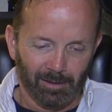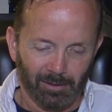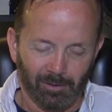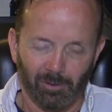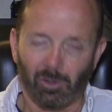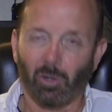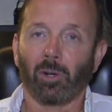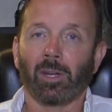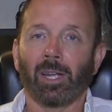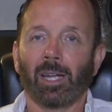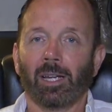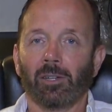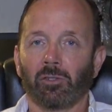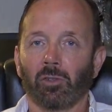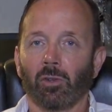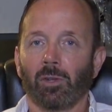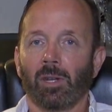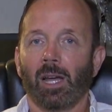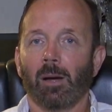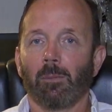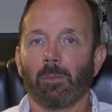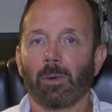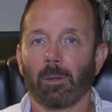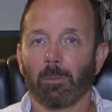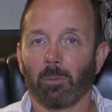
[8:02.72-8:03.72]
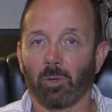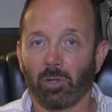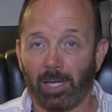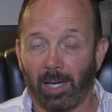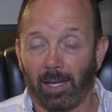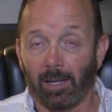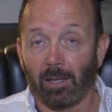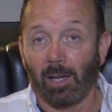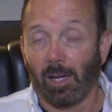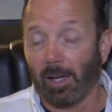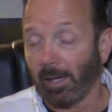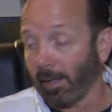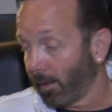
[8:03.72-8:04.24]
So, okay, so now I'm going to
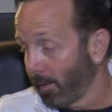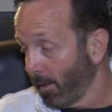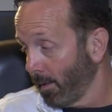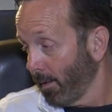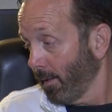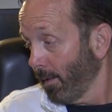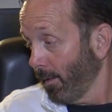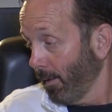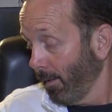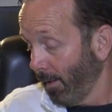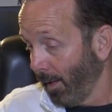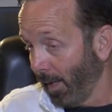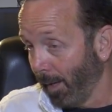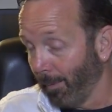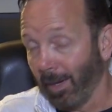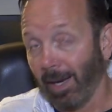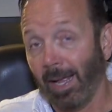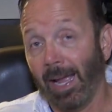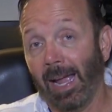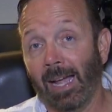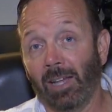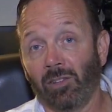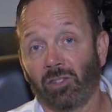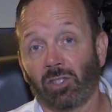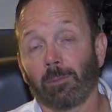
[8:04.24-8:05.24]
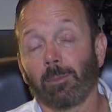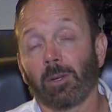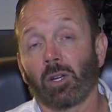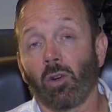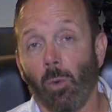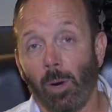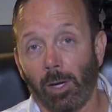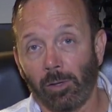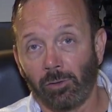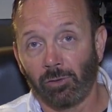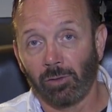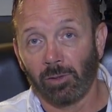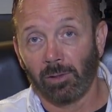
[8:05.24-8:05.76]
pretend like I'm going to ask him a
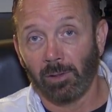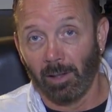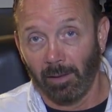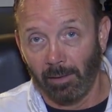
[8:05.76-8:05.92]
question